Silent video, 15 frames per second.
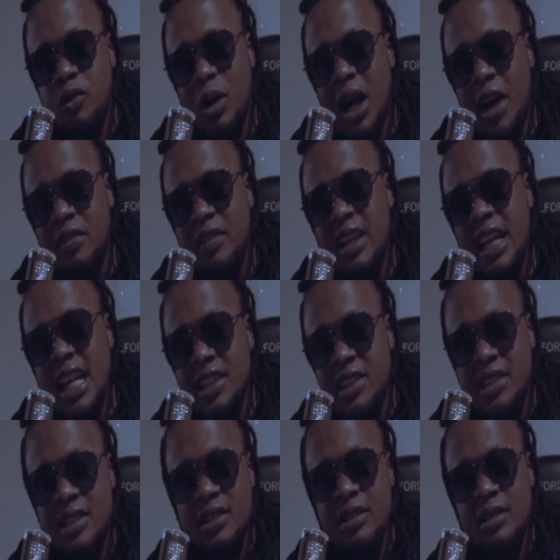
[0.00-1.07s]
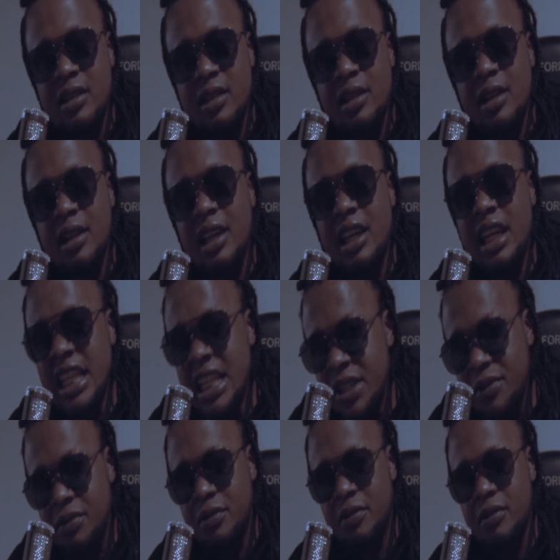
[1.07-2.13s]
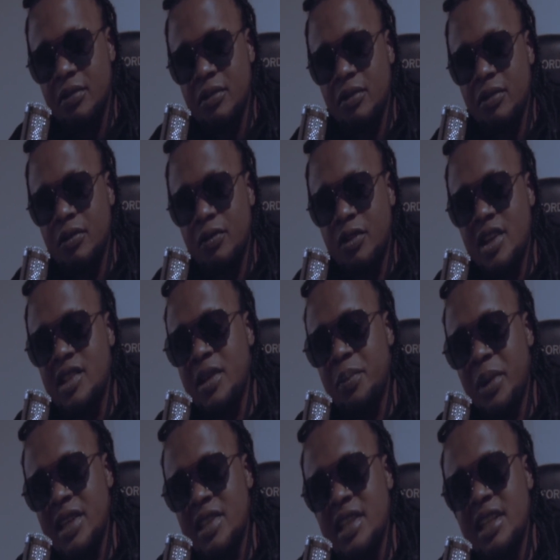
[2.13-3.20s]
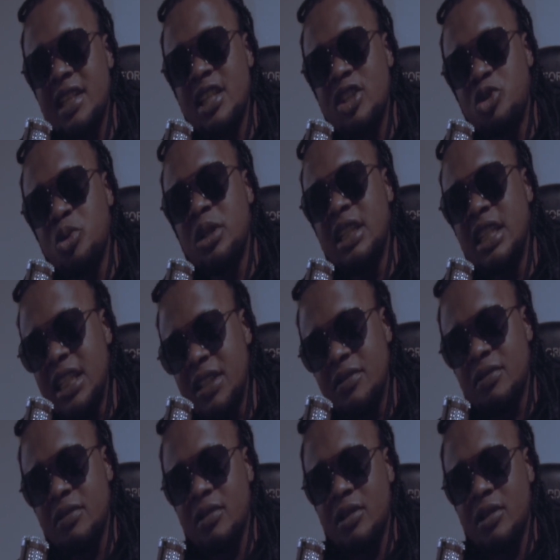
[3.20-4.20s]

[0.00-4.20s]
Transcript: have less. Leave. First ambassador need to leave.